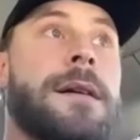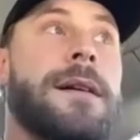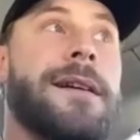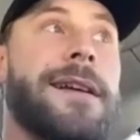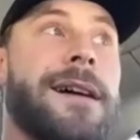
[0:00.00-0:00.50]

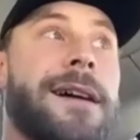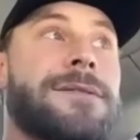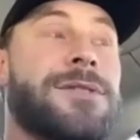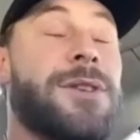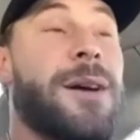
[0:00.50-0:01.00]
Yeah,
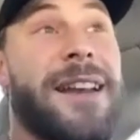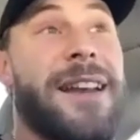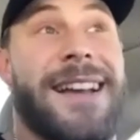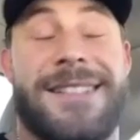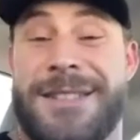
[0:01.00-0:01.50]
so I mean, I
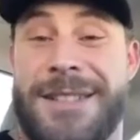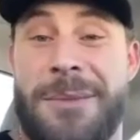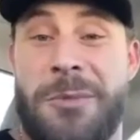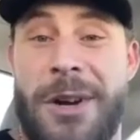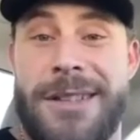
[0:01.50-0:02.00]
guess in some
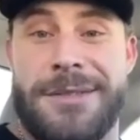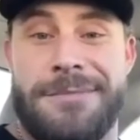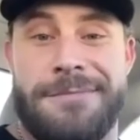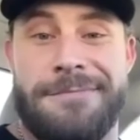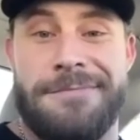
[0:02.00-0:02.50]
ways,
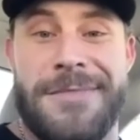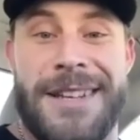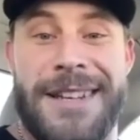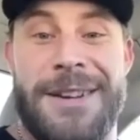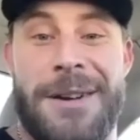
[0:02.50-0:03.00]
you
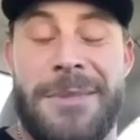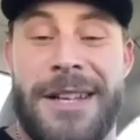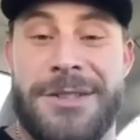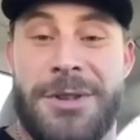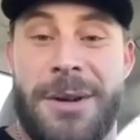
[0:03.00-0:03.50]
know, I'm like
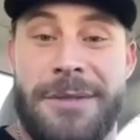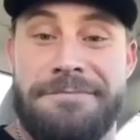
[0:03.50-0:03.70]
Stroman.